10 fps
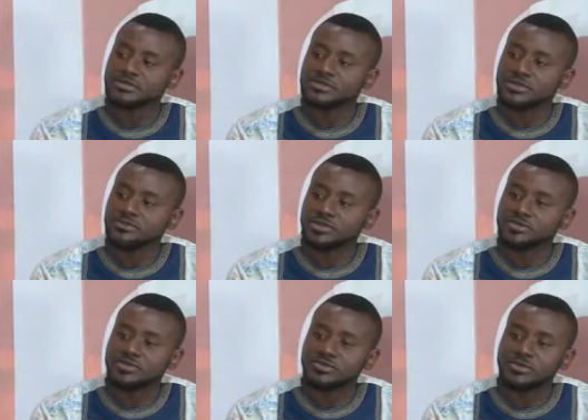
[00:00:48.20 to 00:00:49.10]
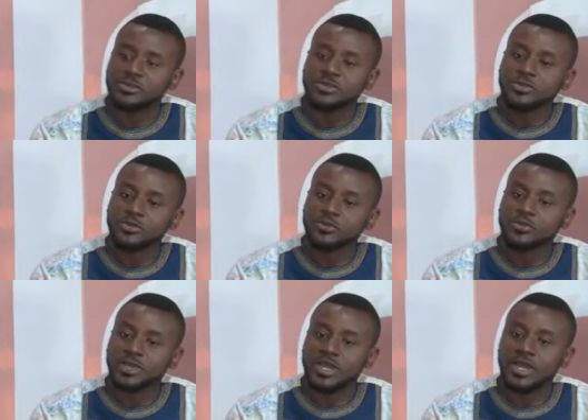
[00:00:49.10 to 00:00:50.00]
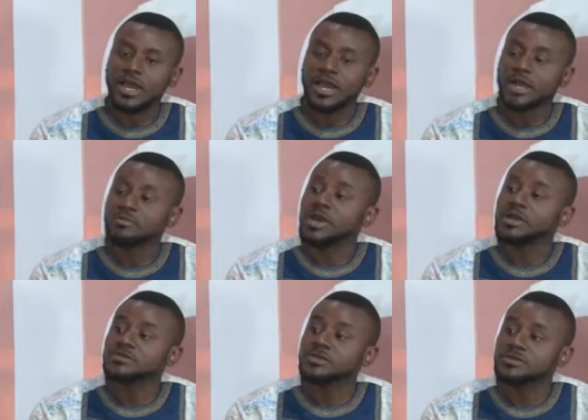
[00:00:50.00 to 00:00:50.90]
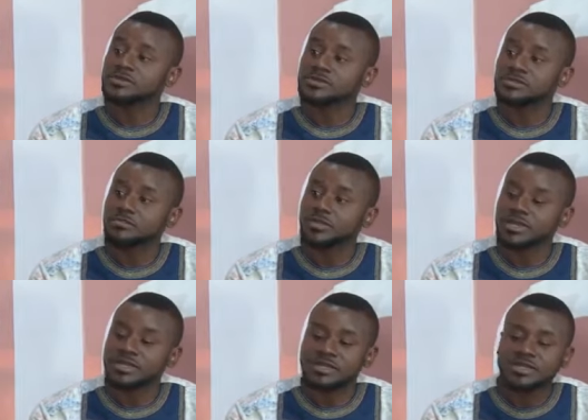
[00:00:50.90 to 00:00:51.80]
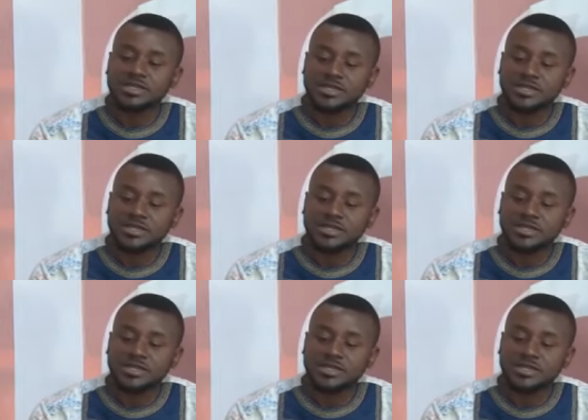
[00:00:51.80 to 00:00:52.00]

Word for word: sort of people who were about to cause panic.